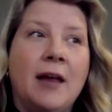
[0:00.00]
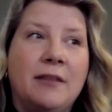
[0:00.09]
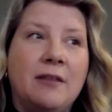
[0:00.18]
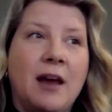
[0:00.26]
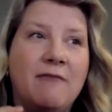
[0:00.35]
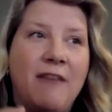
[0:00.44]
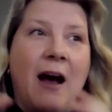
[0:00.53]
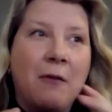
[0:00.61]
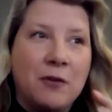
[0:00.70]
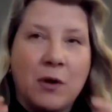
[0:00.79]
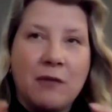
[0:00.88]
I
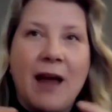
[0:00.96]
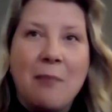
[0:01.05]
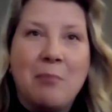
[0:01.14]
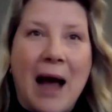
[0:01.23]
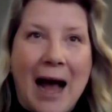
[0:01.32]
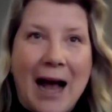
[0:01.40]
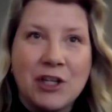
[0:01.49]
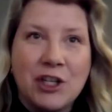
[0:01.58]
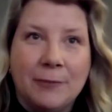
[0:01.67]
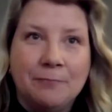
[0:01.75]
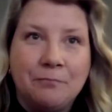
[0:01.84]
found sort of that
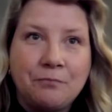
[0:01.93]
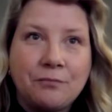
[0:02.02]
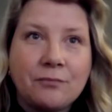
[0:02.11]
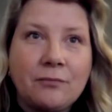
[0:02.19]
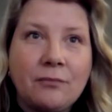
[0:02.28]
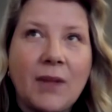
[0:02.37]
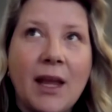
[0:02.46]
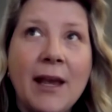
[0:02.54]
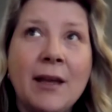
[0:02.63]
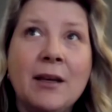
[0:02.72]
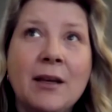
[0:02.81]
passion.
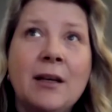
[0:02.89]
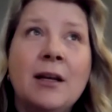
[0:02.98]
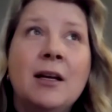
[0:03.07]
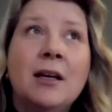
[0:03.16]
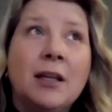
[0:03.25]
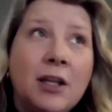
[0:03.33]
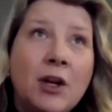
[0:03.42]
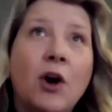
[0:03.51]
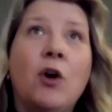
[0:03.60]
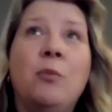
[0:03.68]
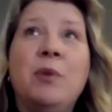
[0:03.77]
And,
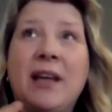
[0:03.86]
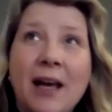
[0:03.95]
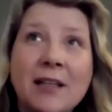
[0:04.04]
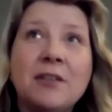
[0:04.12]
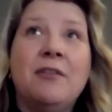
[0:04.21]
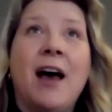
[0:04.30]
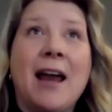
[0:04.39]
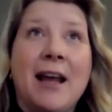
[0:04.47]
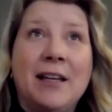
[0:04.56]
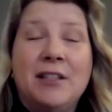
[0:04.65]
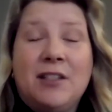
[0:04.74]
because of that,
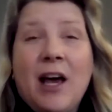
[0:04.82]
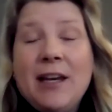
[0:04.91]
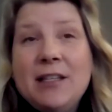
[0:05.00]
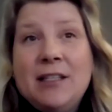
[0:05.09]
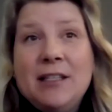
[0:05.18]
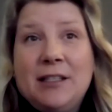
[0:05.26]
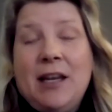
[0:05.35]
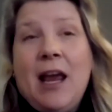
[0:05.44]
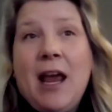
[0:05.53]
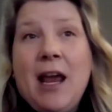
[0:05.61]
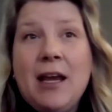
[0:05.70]
I decided to
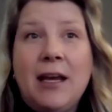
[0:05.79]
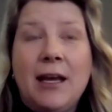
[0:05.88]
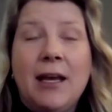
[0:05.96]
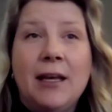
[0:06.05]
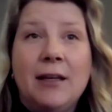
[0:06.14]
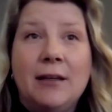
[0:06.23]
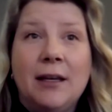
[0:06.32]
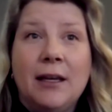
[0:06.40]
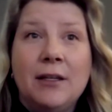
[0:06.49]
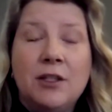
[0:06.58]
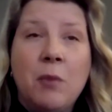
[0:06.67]
stay in
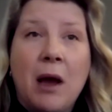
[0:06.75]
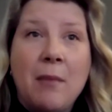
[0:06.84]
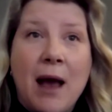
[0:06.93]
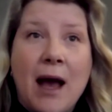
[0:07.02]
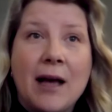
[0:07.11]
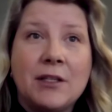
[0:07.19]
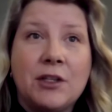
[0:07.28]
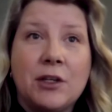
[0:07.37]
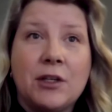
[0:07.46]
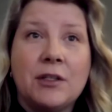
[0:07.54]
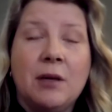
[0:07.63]
and do my
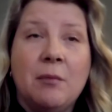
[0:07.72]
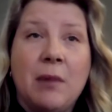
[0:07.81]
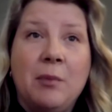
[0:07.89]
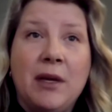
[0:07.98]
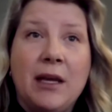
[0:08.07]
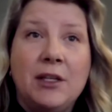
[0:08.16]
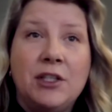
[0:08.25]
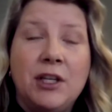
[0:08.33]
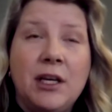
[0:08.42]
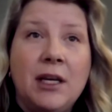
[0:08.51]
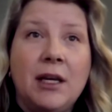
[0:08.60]
master's and my
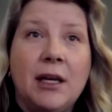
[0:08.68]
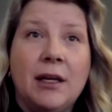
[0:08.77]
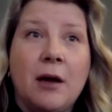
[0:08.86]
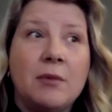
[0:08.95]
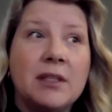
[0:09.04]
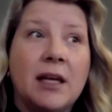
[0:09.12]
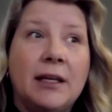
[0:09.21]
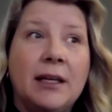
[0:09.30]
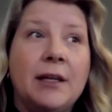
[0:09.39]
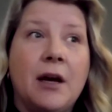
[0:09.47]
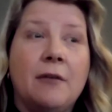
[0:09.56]
PhD. And I was
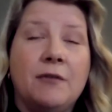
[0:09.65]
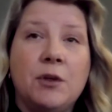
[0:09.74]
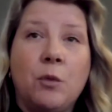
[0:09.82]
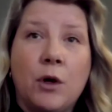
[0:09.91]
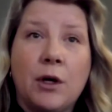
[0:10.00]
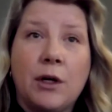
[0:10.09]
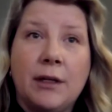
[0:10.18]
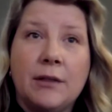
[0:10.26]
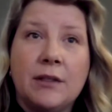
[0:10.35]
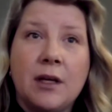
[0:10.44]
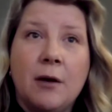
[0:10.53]
lucky enough to work
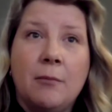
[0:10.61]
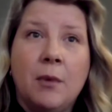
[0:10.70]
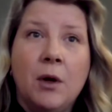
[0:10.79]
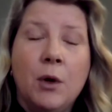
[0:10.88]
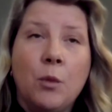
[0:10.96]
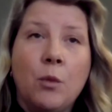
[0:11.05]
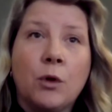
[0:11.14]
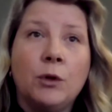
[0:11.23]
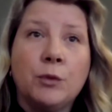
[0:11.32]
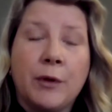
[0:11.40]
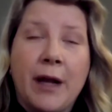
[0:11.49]
in some
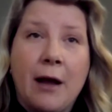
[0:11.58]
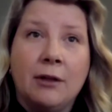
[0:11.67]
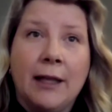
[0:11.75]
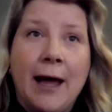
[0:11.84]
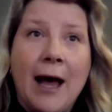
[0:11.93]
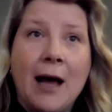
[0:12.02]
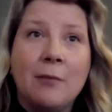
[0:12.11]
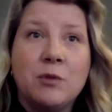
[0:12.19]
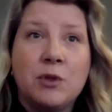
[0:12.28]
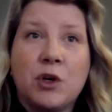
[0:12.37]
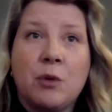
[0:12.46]
world-renowned
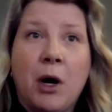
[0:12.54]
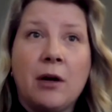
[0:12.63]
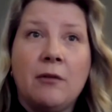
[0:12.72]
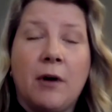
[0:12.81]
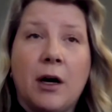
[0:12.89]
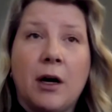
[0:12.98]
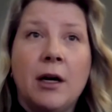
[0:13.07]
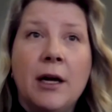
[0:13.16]
labs, which are part of our